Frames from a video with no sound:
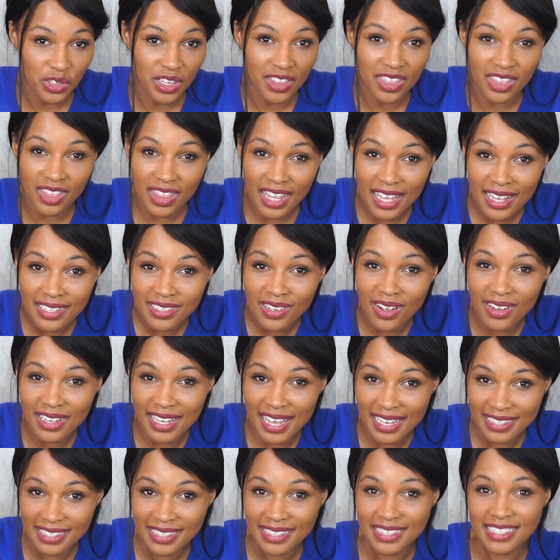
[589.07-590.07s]
If things are
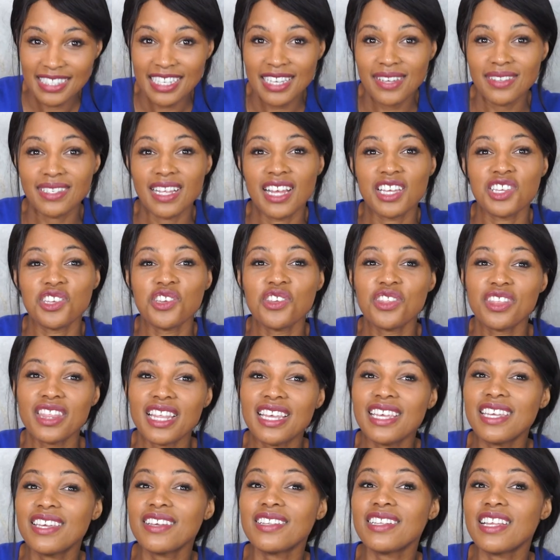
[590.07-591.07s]
getting serious and you
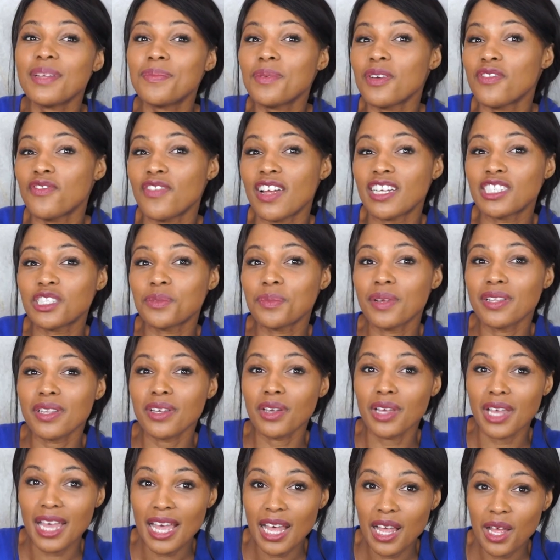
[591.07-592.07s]
think you need professional
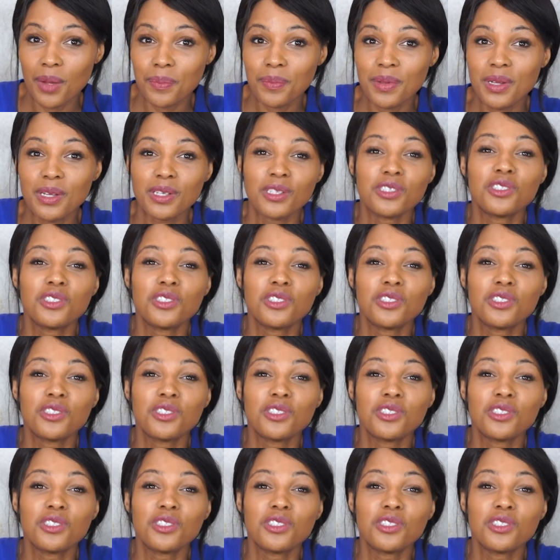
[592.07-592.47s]
medical help,